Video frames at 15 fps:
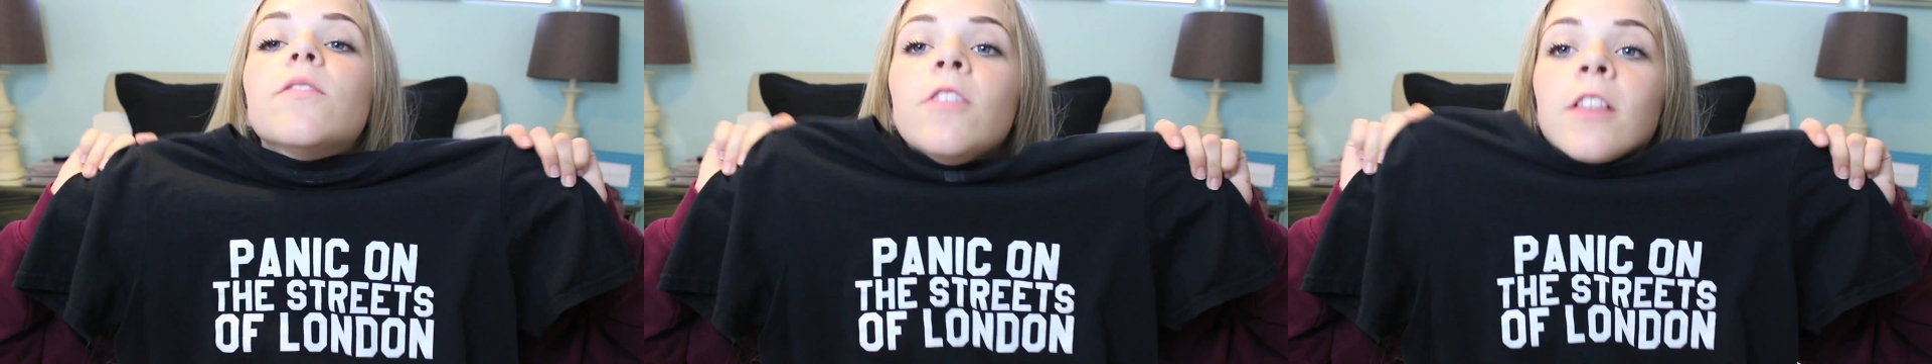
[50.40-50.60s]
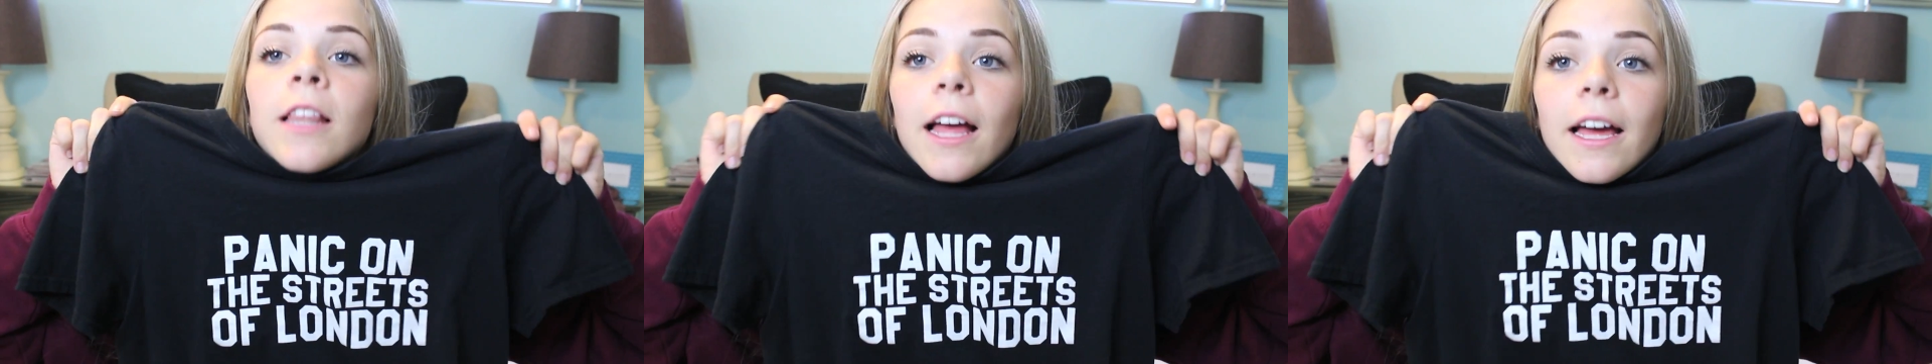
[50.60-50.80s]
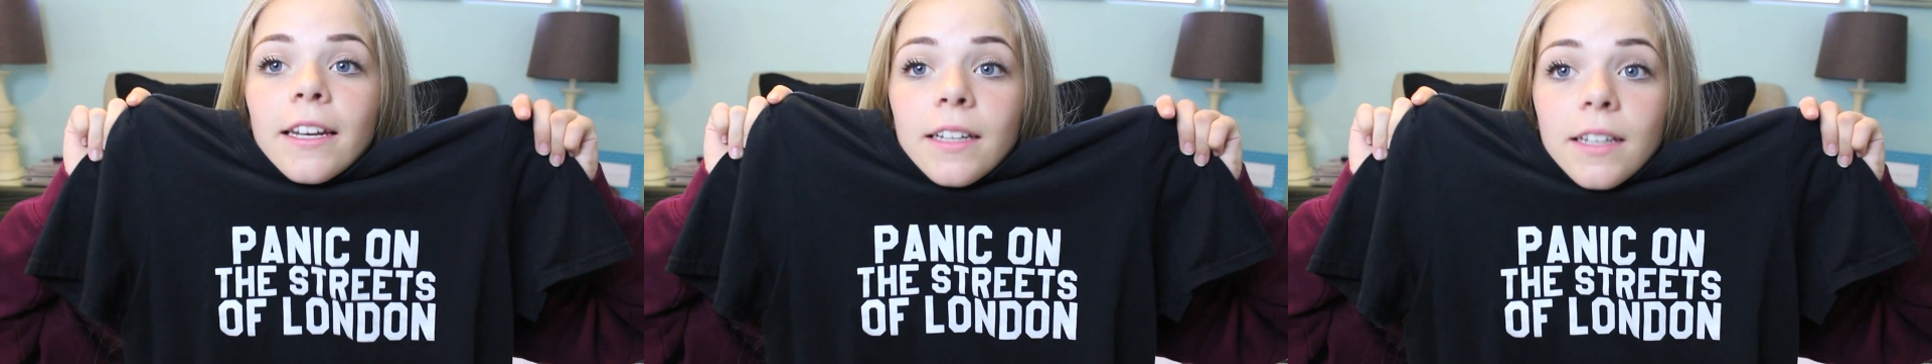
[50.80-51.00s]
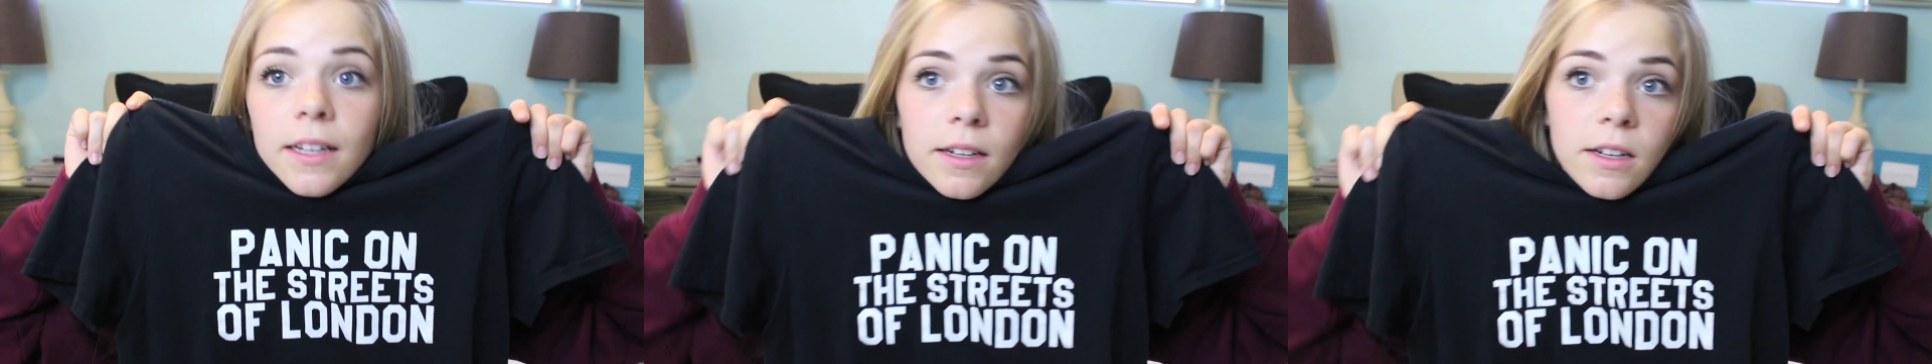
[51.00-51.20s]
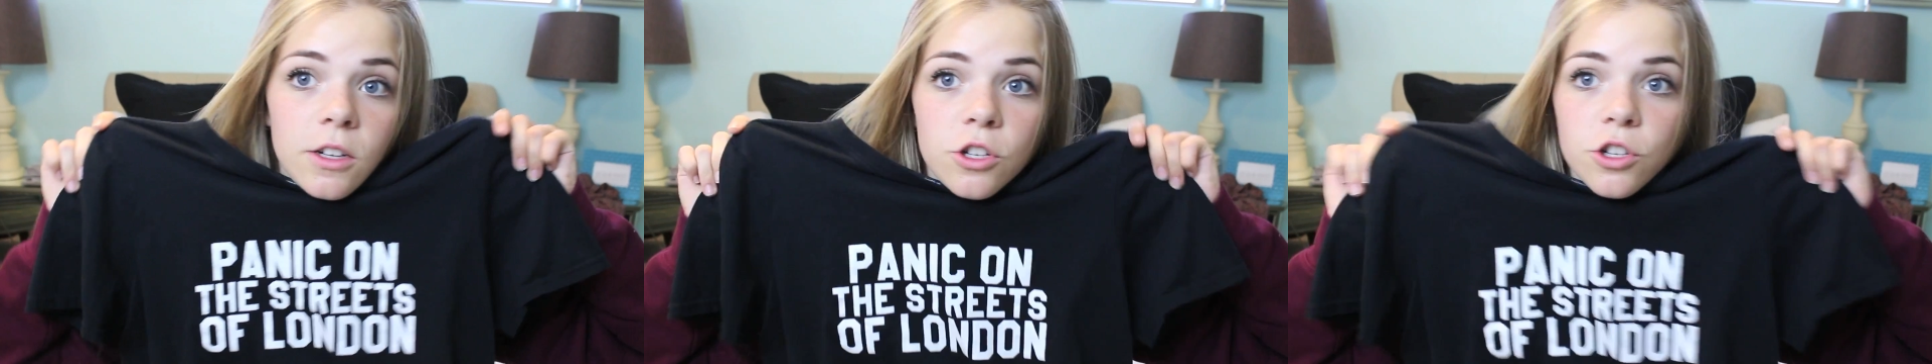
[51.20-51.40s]
of
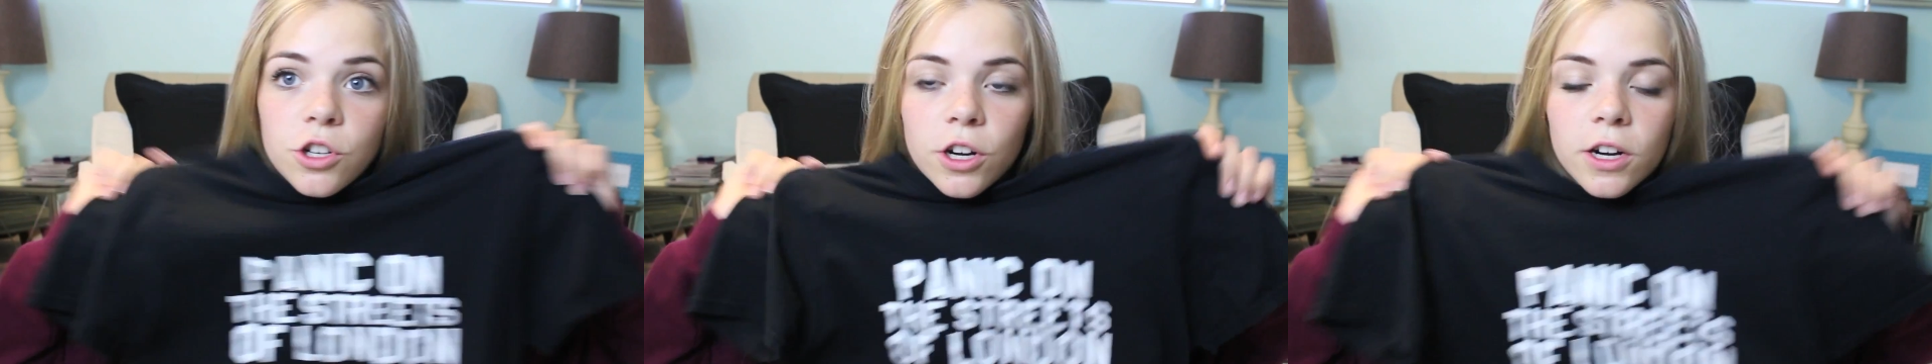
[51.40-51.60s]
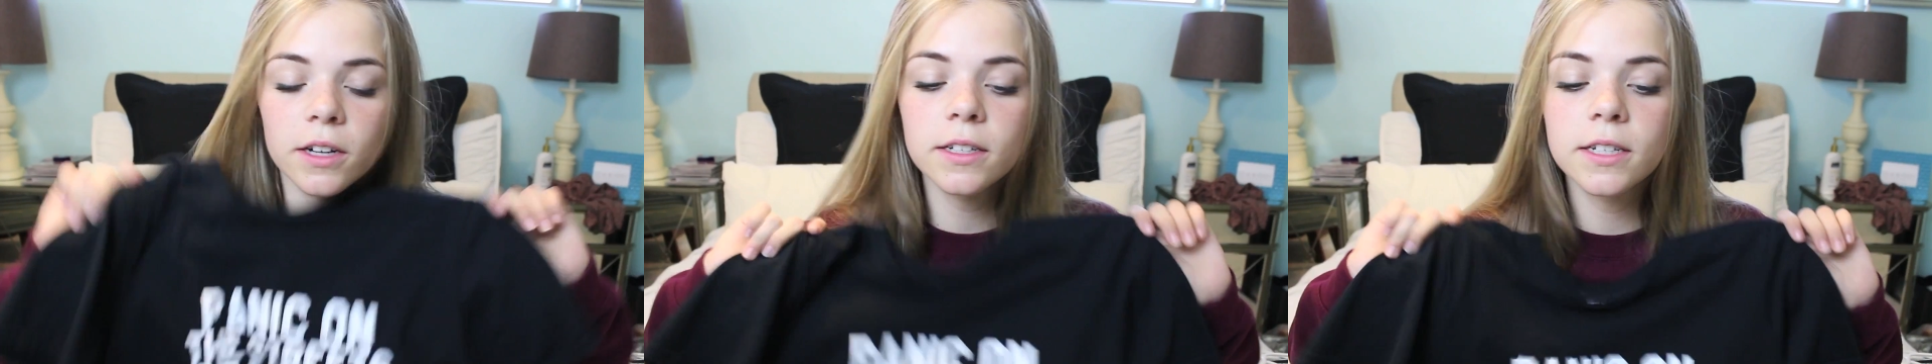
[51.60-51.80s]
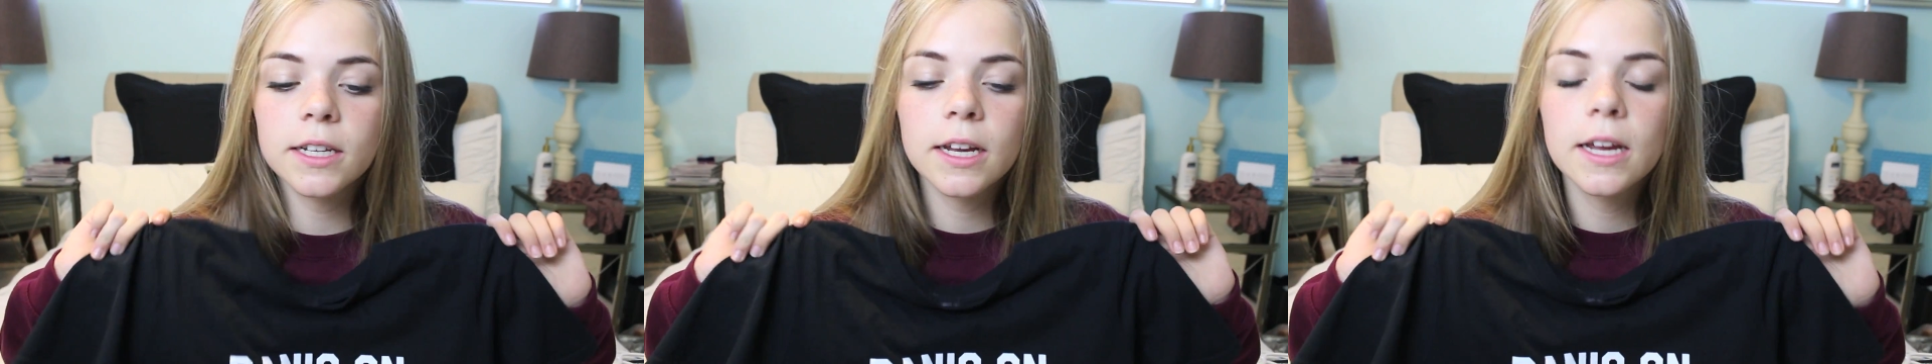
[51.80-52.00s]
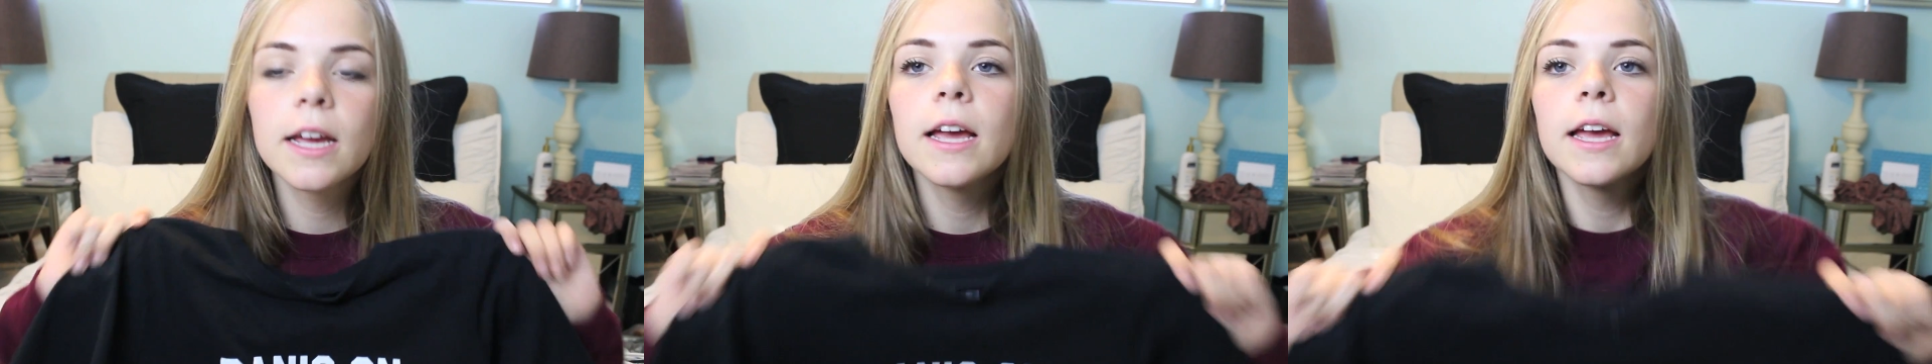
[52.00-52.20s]
London shirt